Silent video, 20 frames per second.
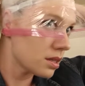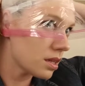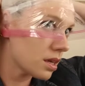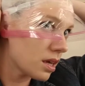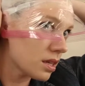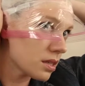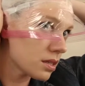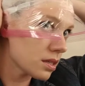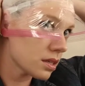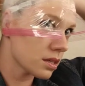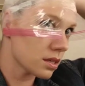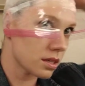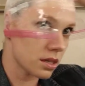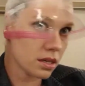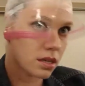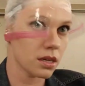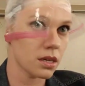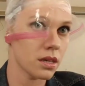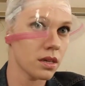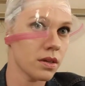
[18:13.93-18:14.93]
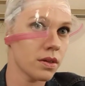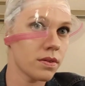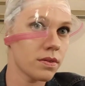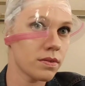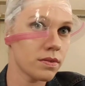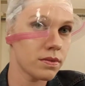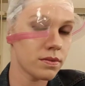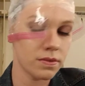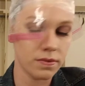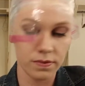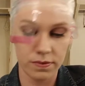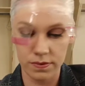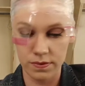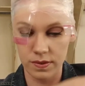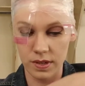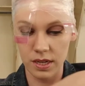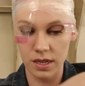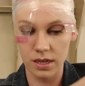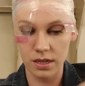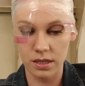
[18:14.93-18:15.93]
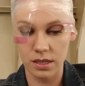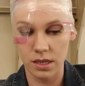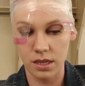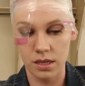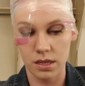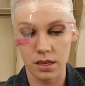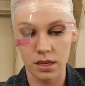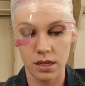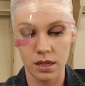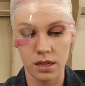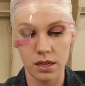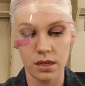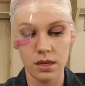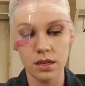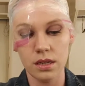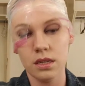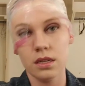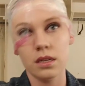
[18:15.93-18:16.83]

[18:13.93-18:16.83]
That's looking fairly good.